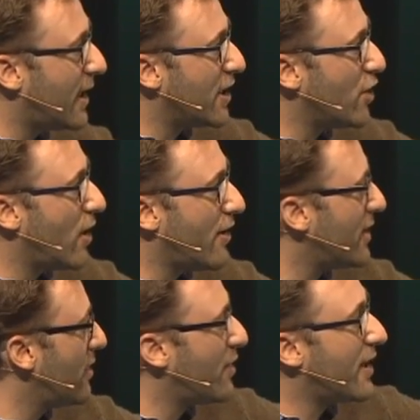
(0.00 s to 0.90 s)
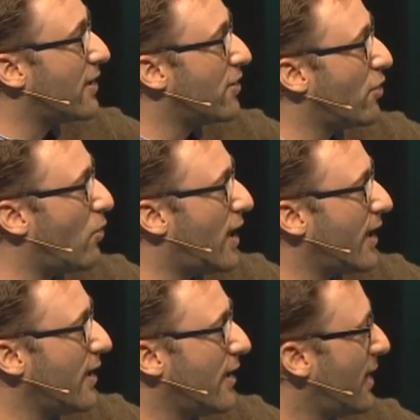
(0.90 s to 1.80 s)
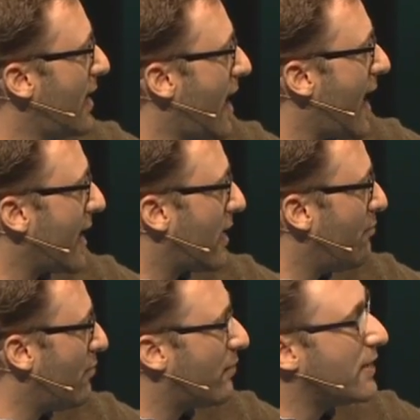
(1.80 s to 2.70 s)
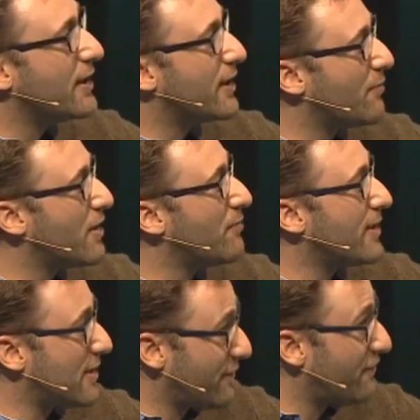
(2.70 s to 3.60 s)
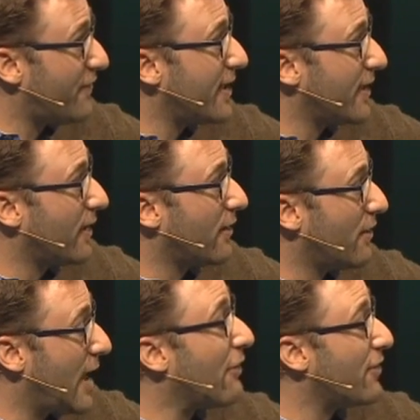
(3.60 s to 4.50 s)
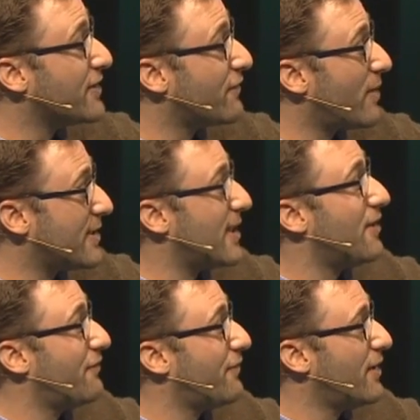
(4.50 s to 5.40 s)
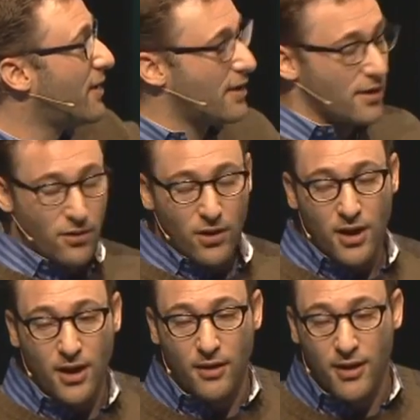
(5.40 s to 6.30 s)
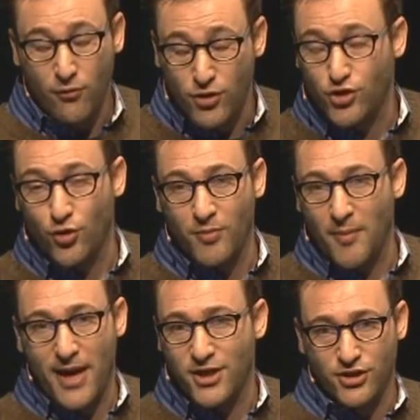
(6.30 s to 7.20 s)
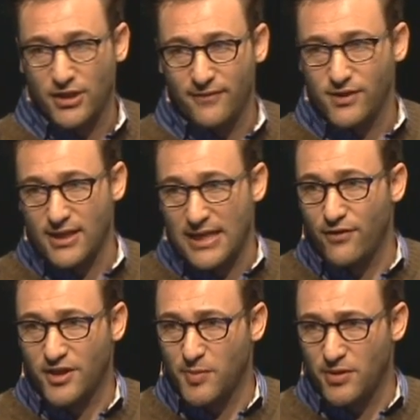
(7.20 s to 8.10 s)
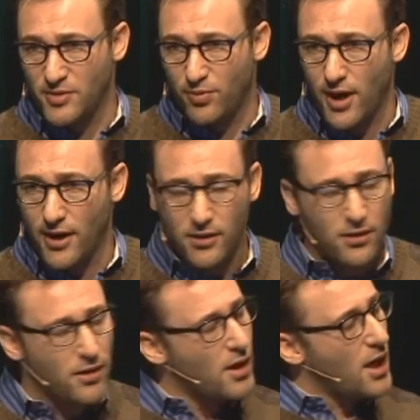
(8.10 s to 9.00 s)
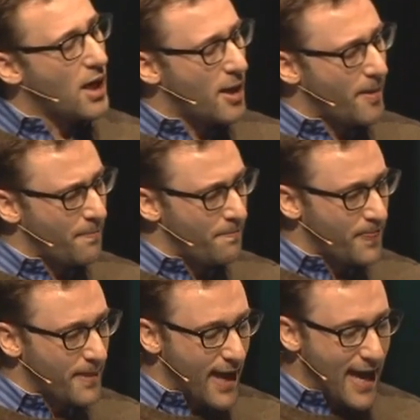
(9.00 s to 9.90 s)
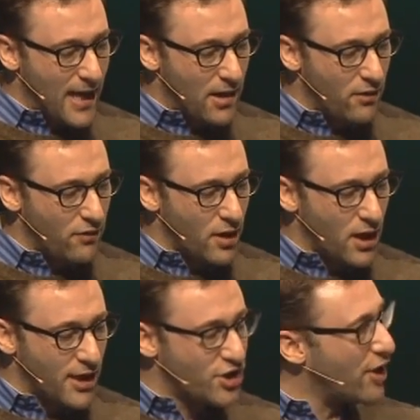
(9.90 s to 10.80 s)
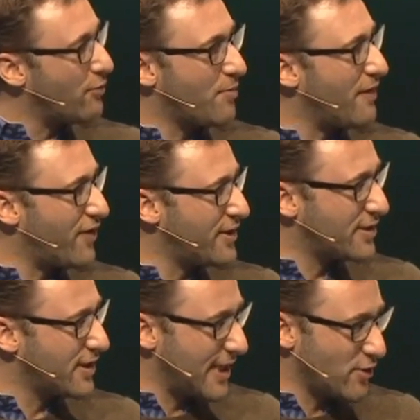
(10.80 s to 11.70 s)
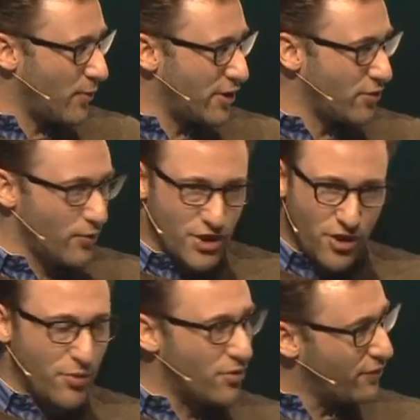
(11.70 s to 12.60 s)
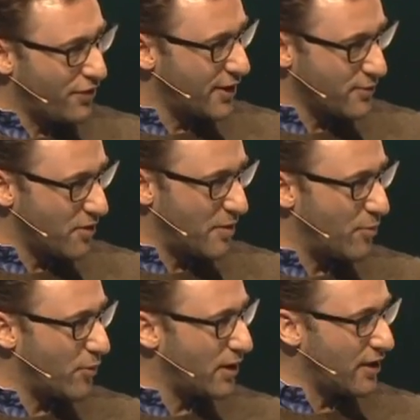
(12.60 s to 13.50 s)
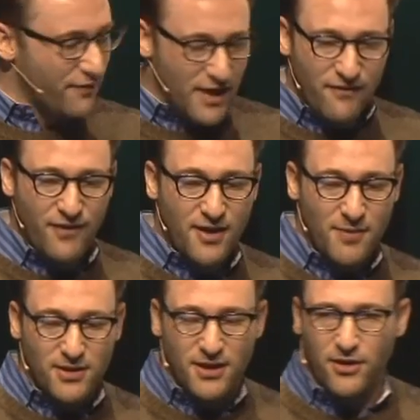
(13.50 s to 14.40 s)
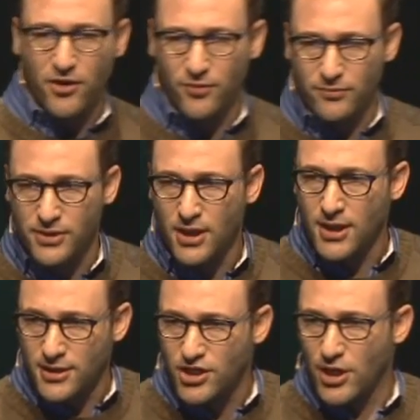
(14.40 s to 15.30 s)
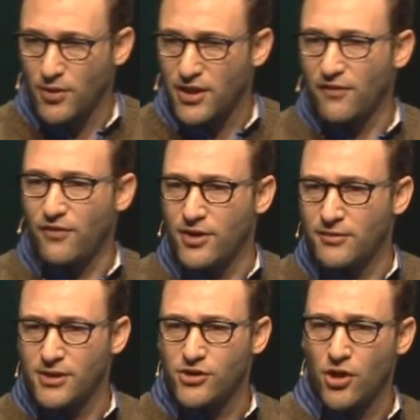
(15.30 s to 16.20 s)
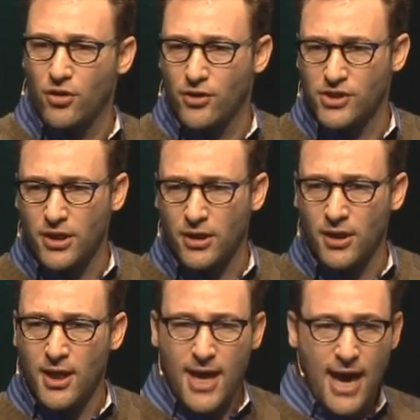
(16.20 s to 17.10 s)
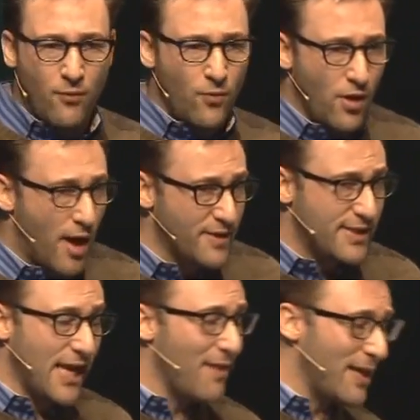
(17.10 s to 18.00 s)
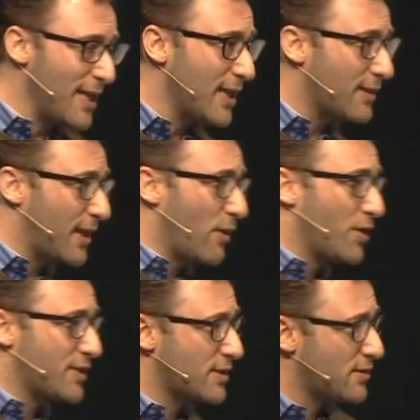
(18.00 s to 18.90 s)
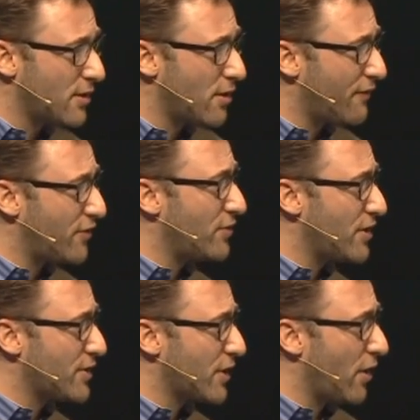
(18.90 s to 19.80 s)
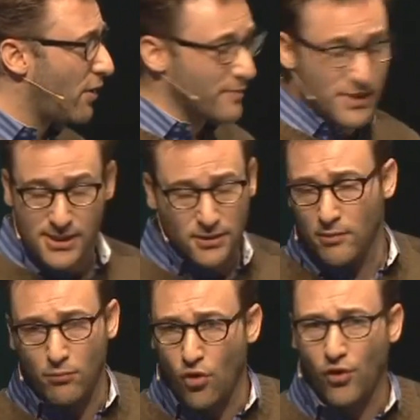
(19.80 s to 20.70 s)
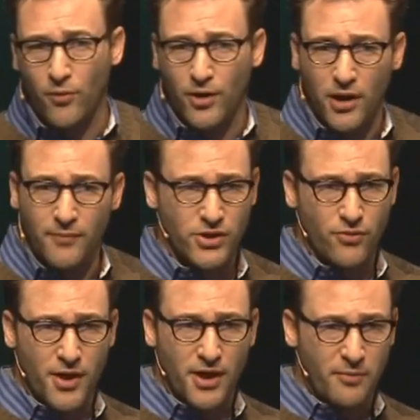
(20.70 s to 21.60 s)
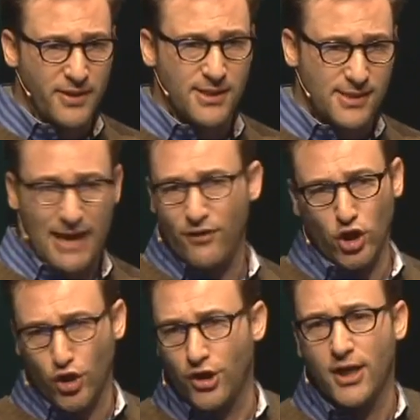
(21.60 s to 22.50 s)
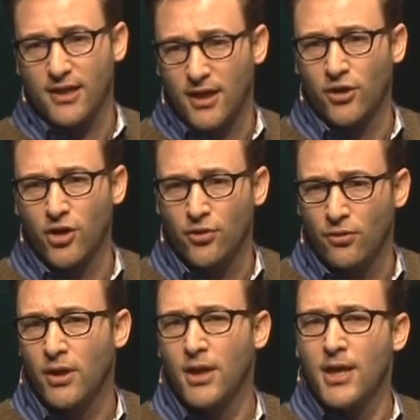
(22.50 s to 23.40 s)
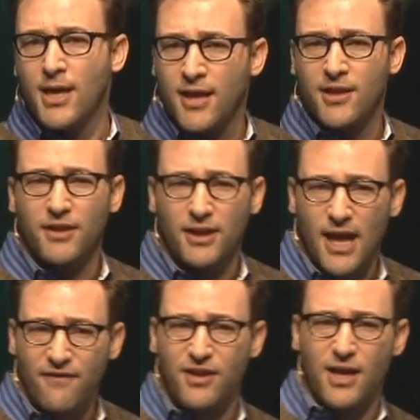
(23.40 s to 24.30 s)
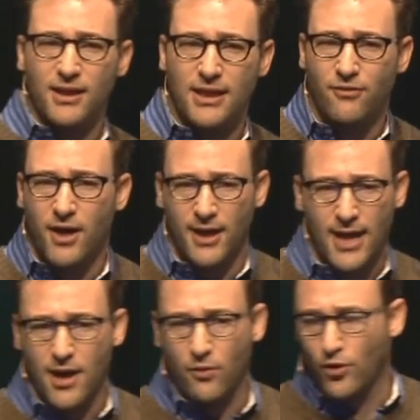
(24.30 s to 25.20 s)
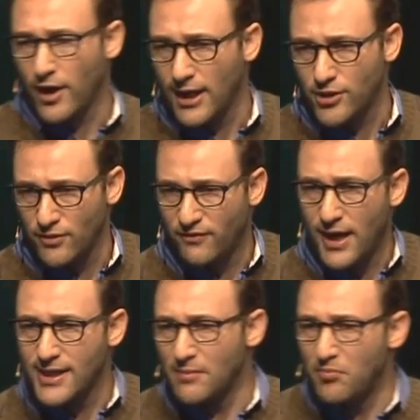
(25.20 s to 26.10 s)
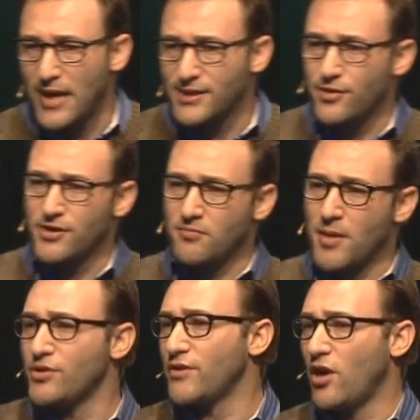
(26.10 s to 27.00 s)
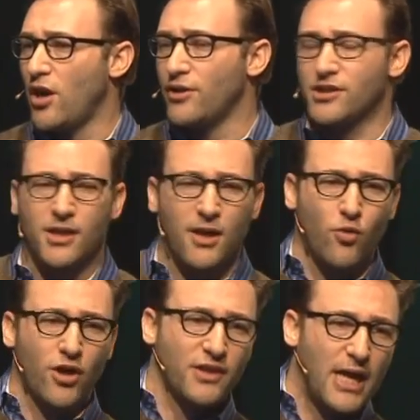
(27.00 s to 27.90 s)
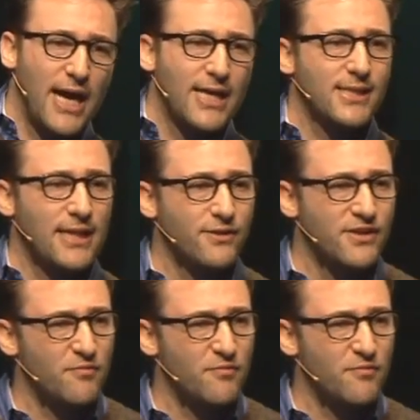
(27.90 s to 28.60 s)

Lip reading: knew how I did it, but I didn't know why, and I completely committed myself to finding out this for myself. It restored my passion to levels I'd never experienced prior. I shared it with my friends, because that's what we do. We share beautiful things with the people we love. They invited me to their homes to share it with their friends, and so it goes on. And I'm the same idiot that I was, a few years ago. I'm still a moron when it comes to running a business. I haven't learned anything new. And yet the life that I lead right now, where I get to advise ambassadors and members of Congress, and I work at the highest levels of